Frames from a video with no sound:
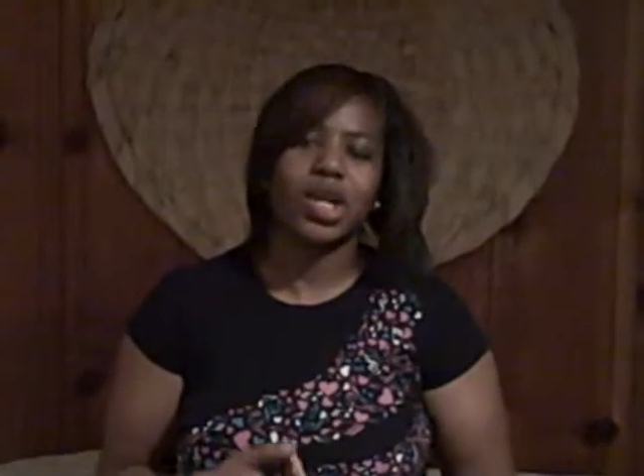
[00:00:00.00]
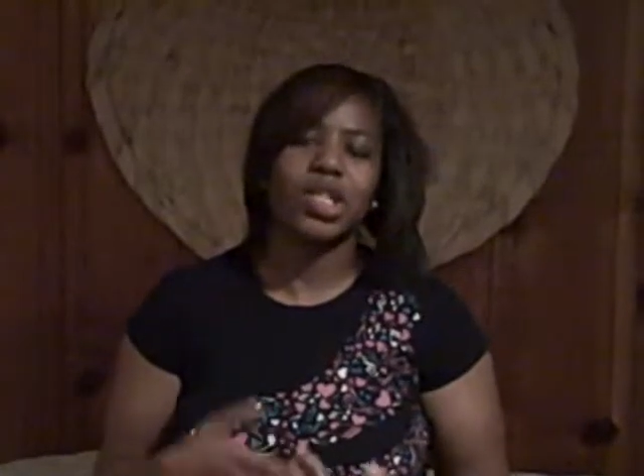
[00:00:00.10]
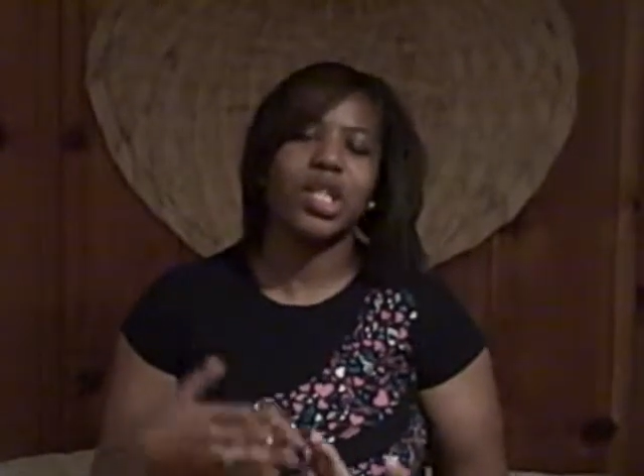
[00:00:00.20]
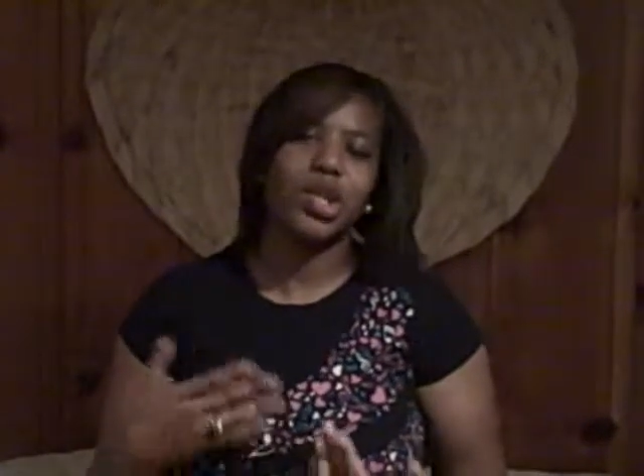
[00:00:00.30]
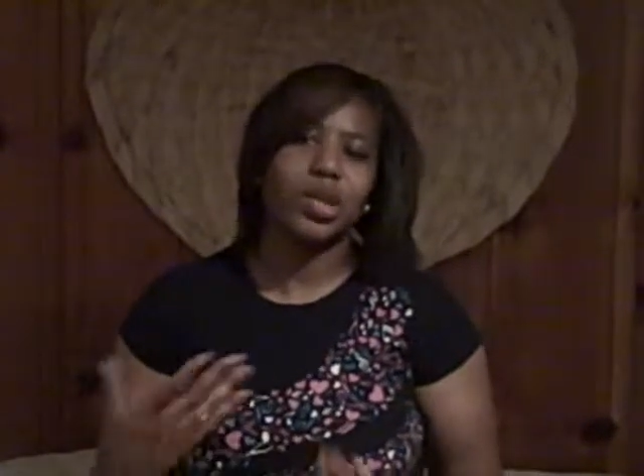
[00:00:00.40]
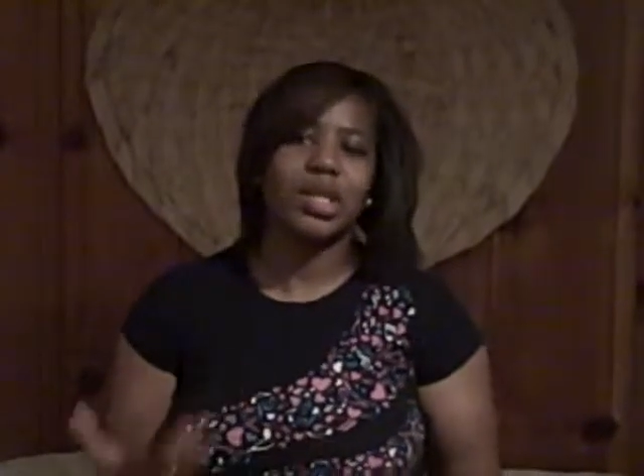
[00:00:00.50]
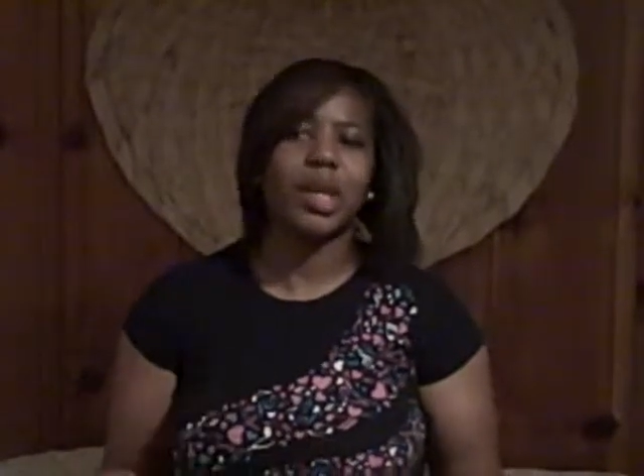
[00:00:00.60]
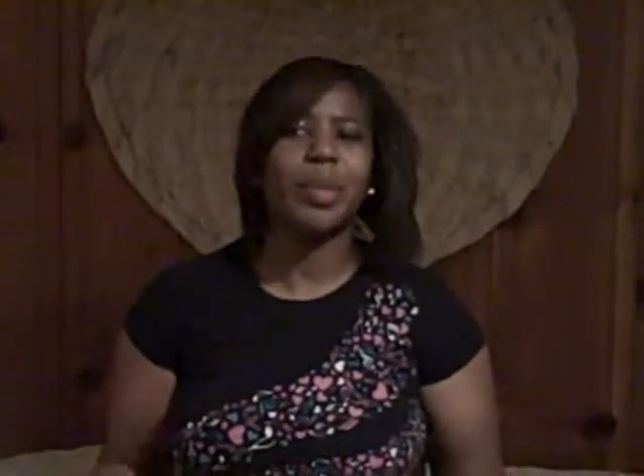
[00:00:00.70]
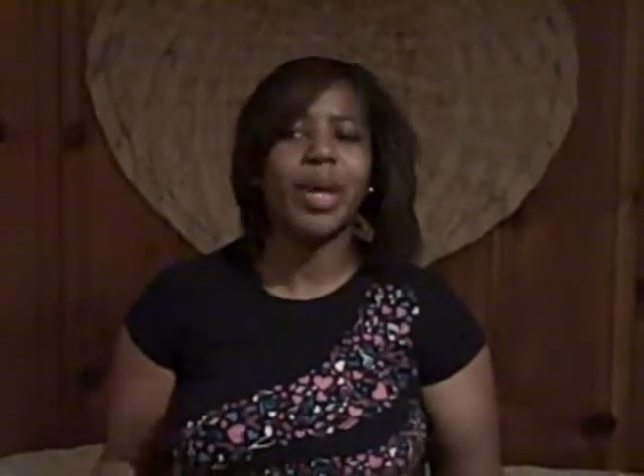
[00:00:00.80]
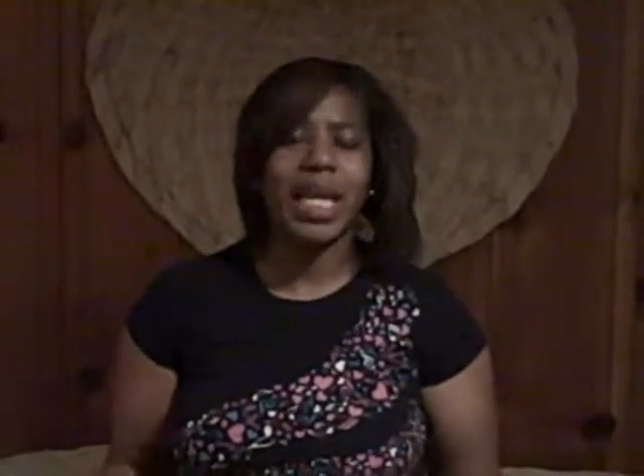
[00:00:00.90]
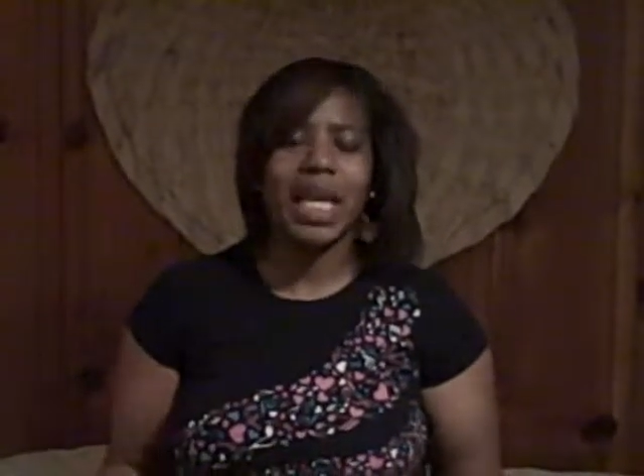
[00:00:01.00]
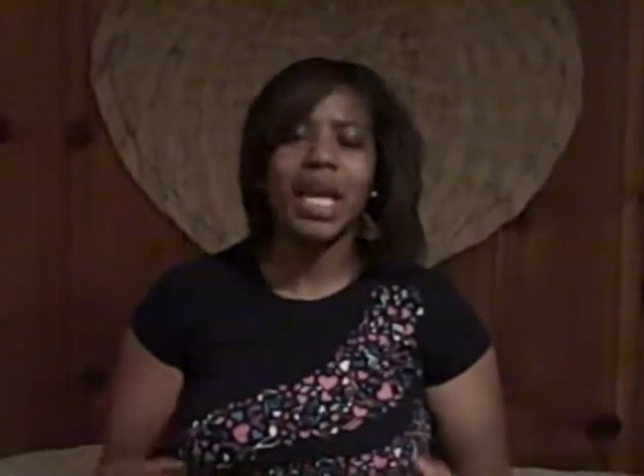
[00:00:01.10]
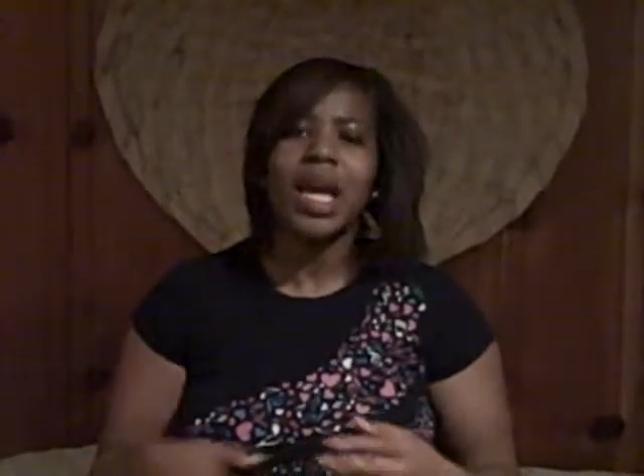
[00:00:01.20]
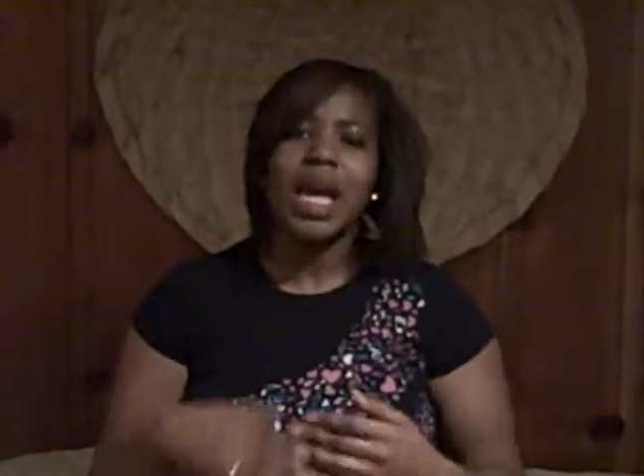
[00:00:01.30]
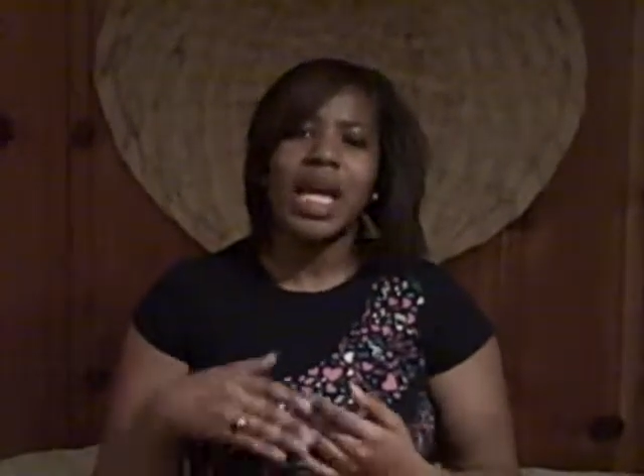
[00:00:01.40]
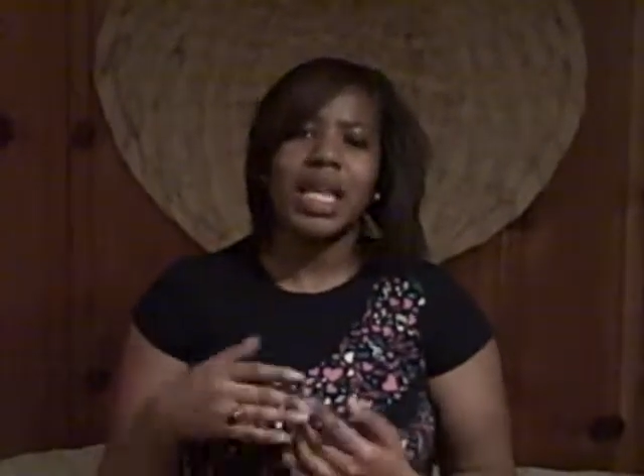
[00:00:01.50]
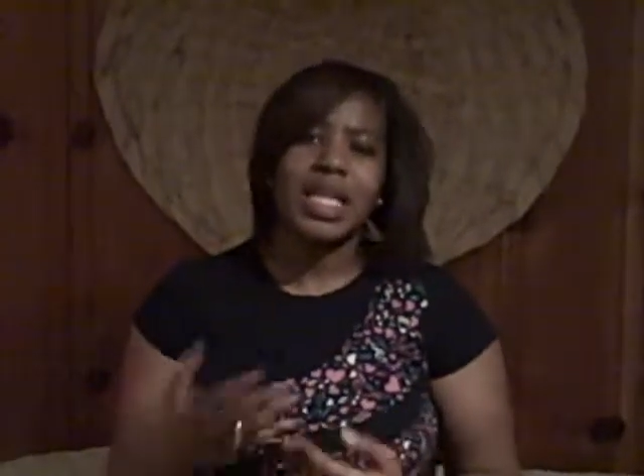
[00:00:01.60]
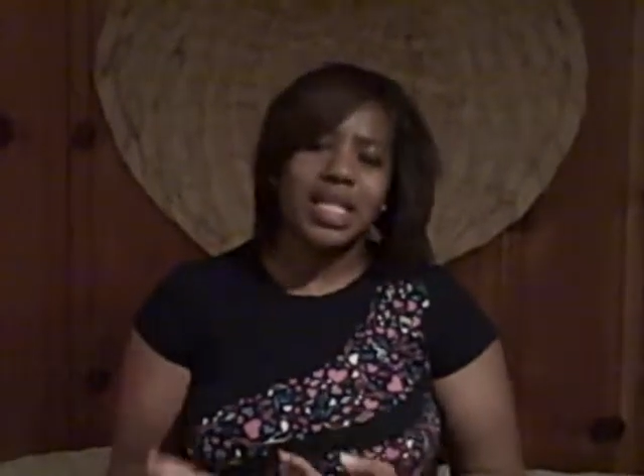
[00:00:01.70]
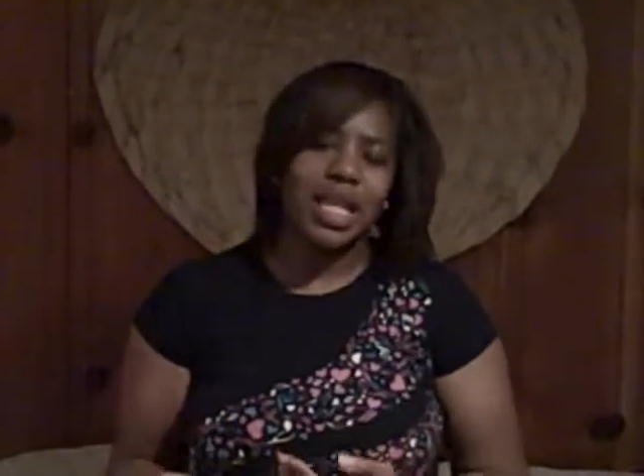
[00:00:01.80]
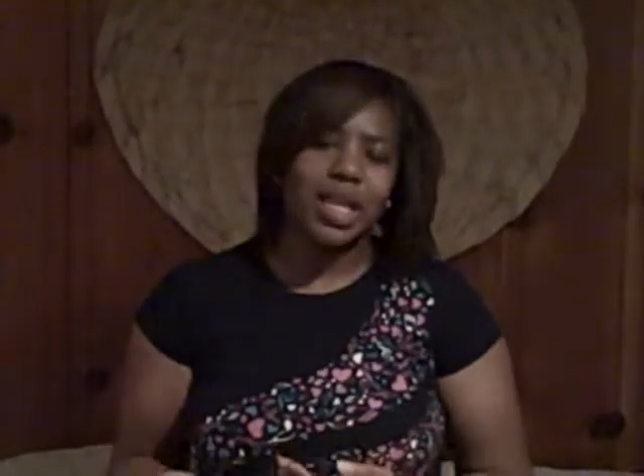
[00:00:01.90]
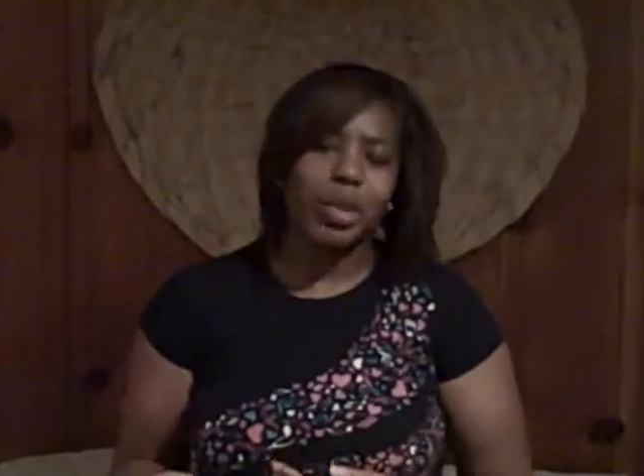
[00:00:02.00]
all she can do is get pregnant. And that's not the